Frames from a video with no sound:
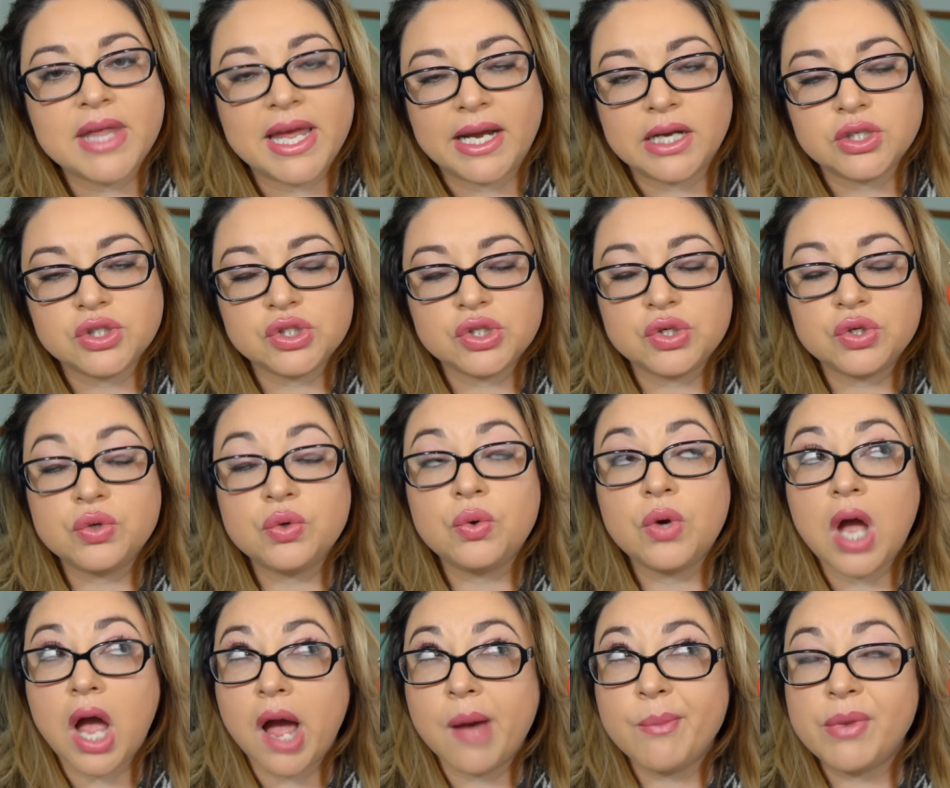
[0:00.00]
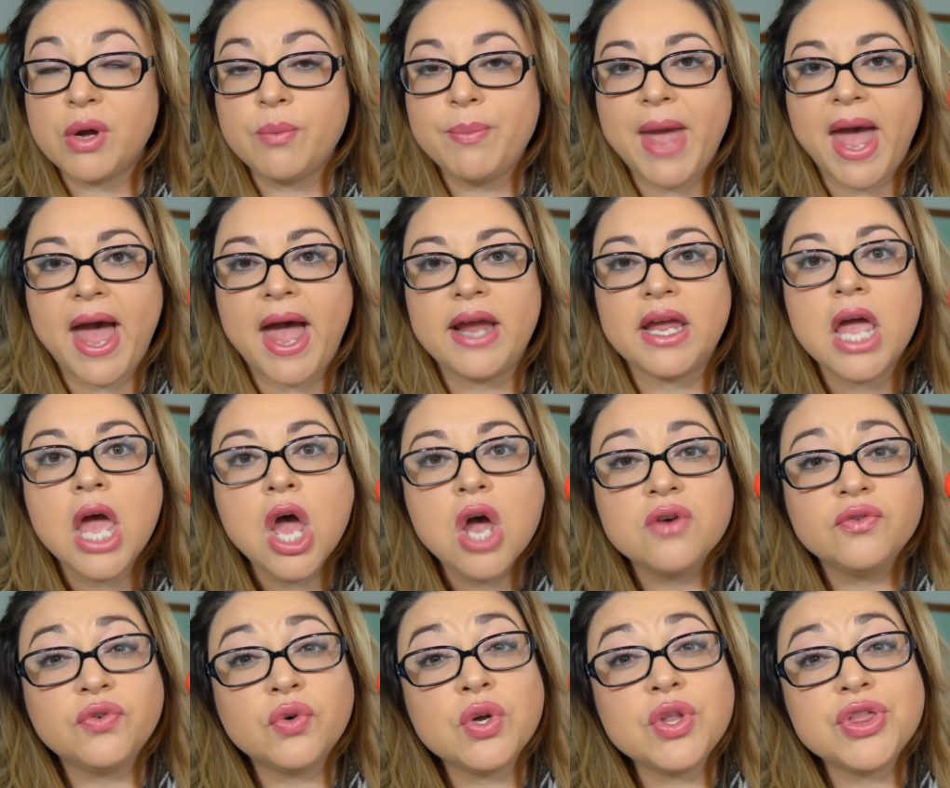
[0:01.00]
like a two combo pack
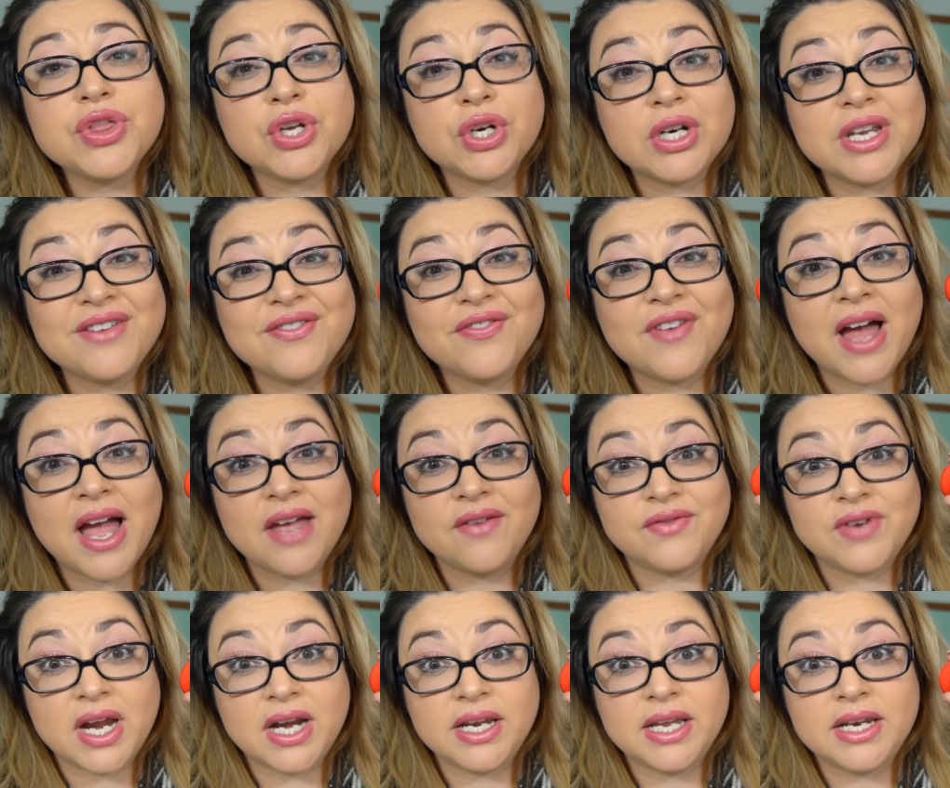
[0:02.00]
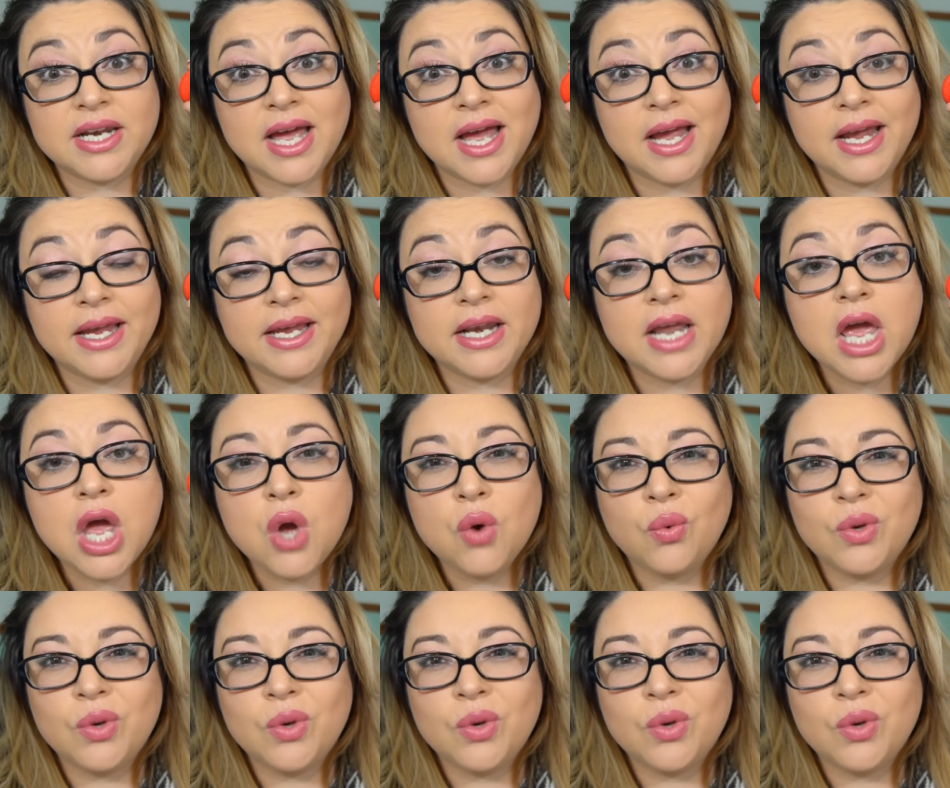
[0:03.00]
for $35.99,